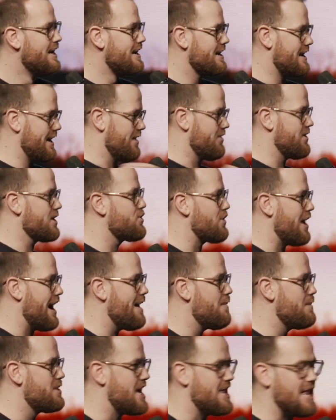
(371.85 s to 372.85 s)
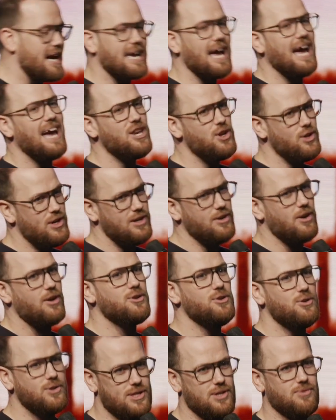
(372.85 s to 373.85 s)
get on the gram and they're like, hey, you did not
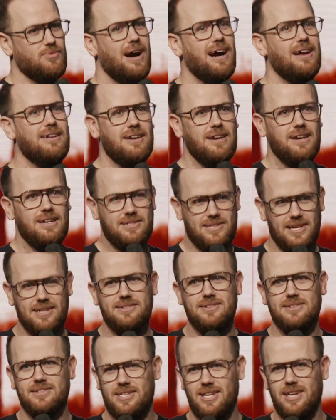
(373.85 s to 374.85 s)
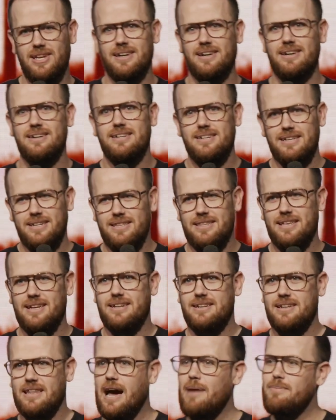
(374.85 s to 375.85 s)
use the right sentence here,
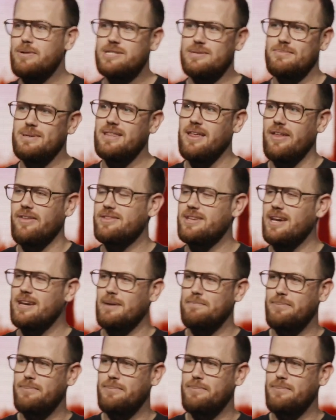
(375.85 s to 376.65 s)
then that happened to me the other day.